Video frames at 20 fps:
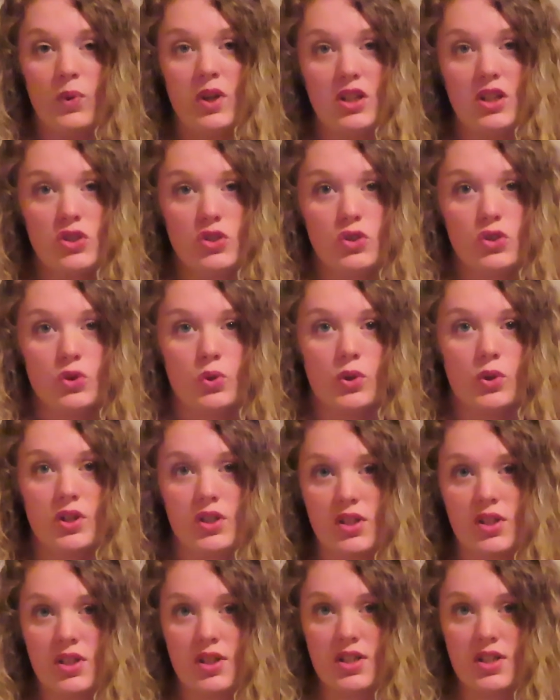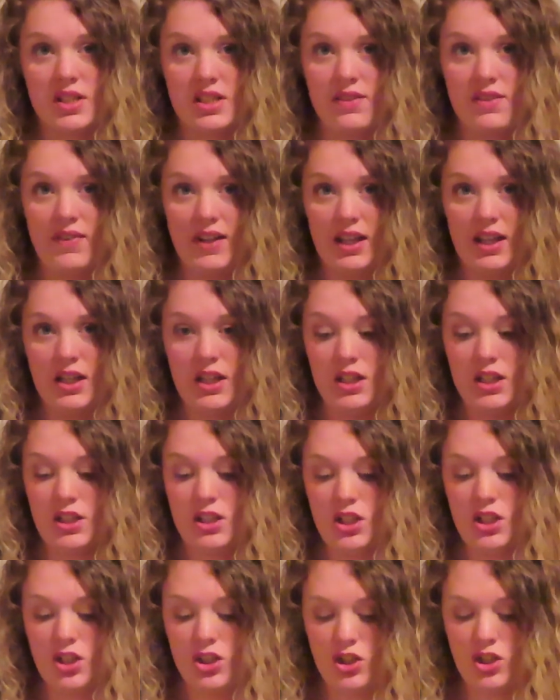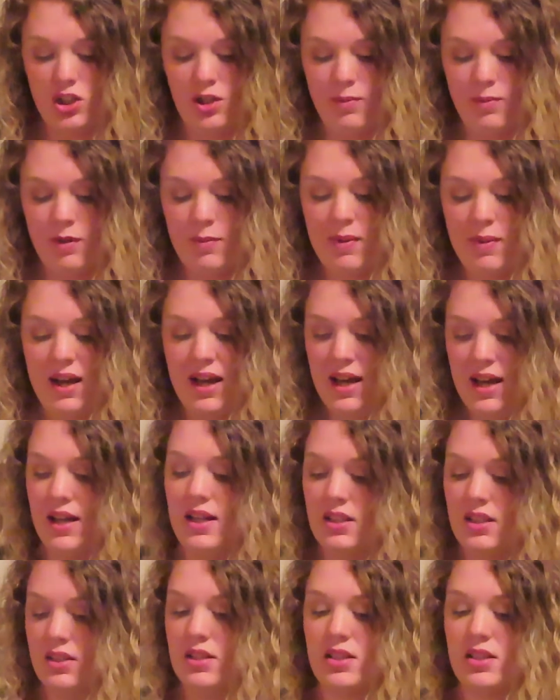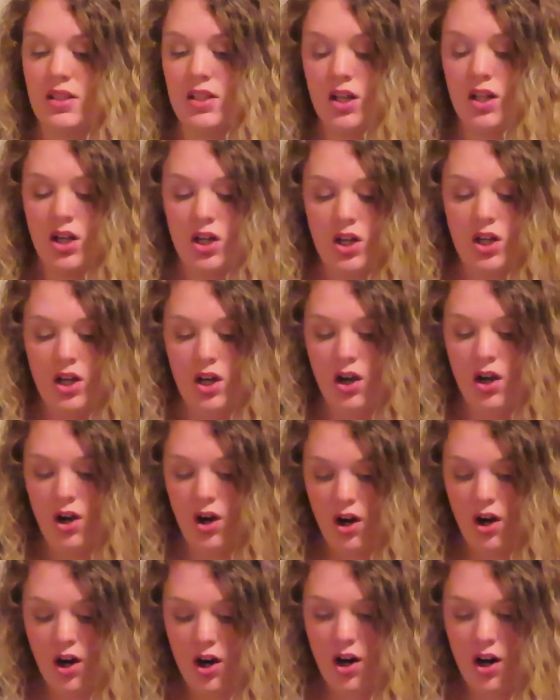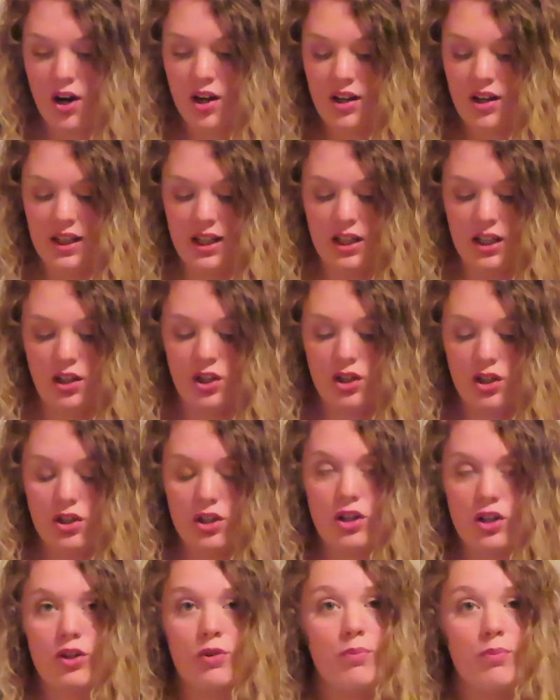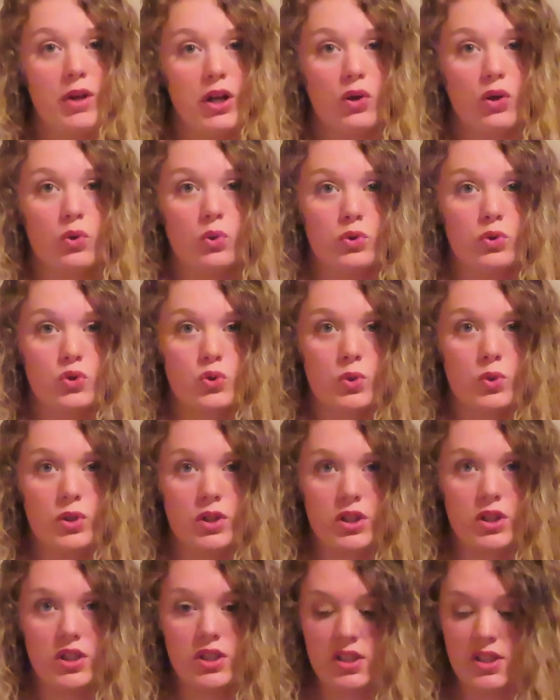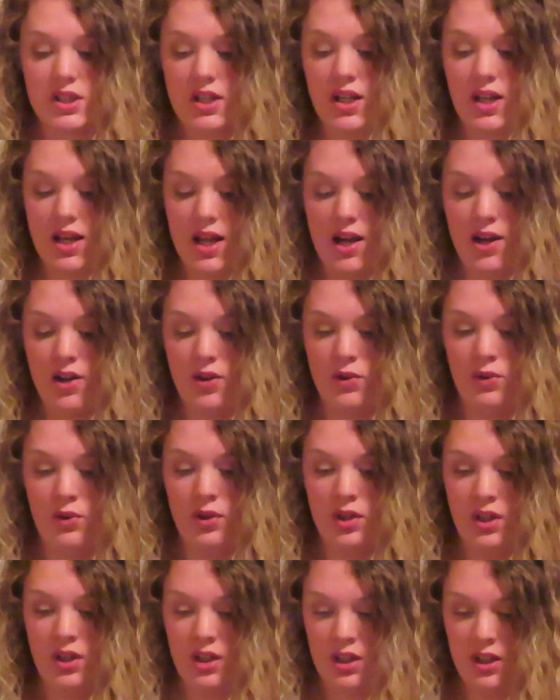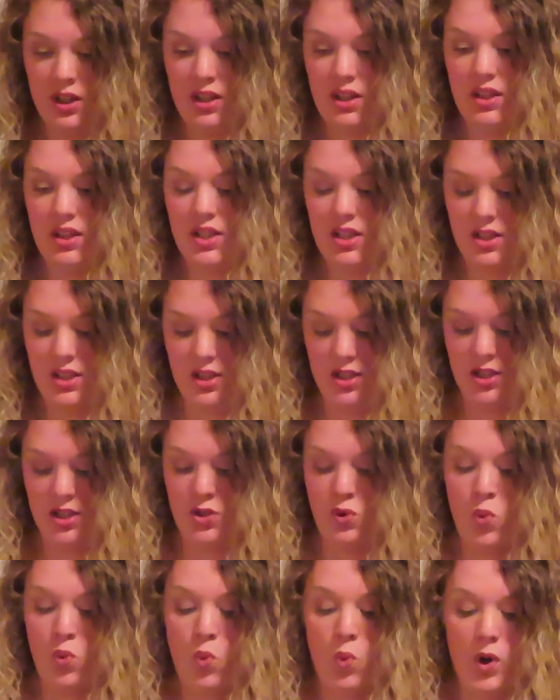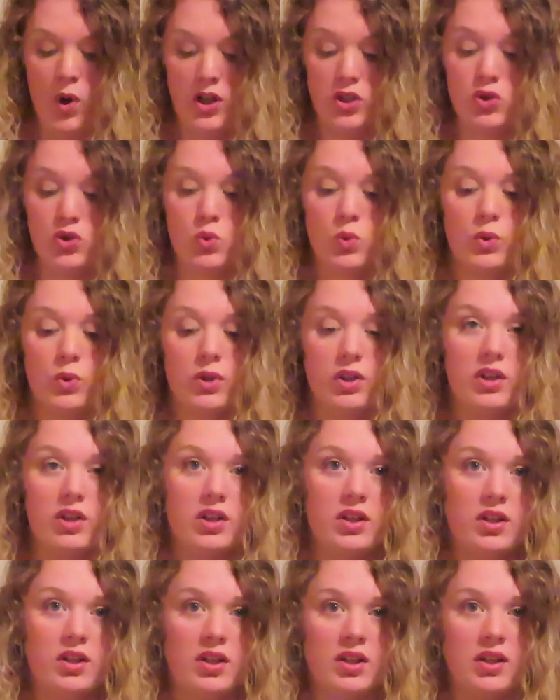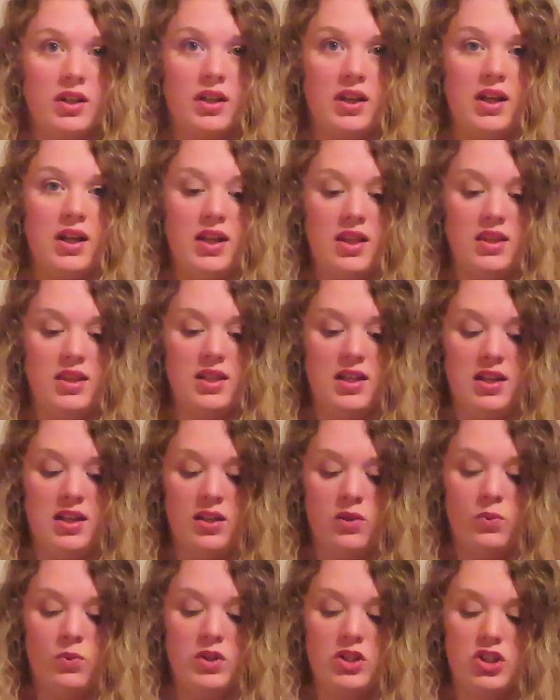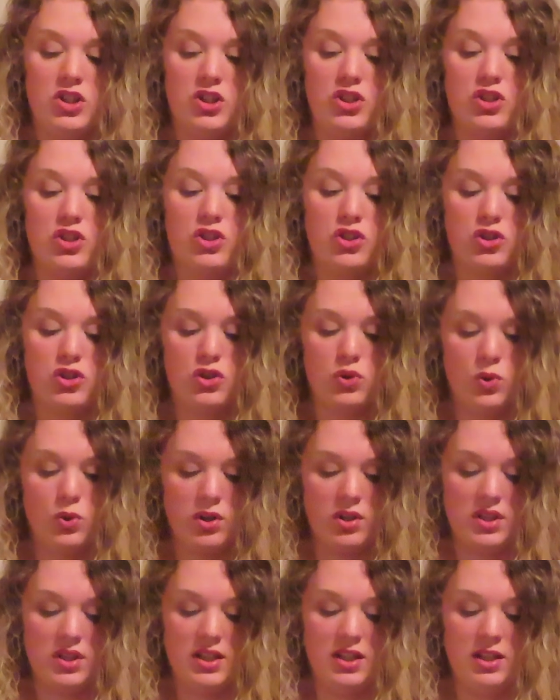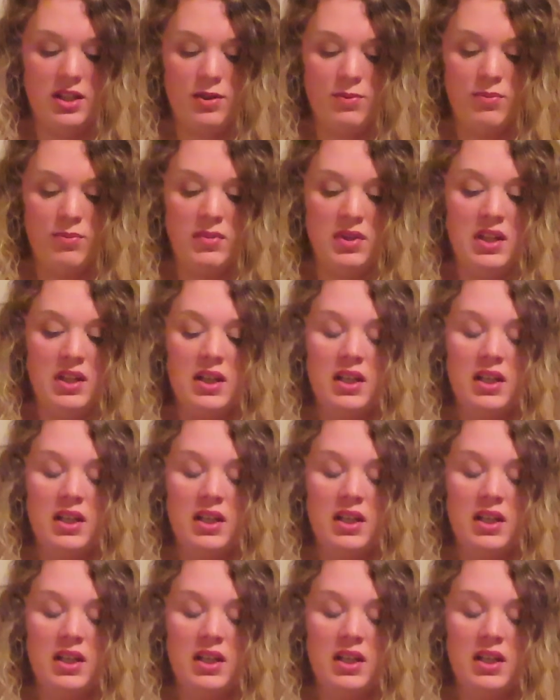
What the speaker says: we store Savannah's Tubie Pads are in her medical drawers. Now, this is one drawer, and then we just store them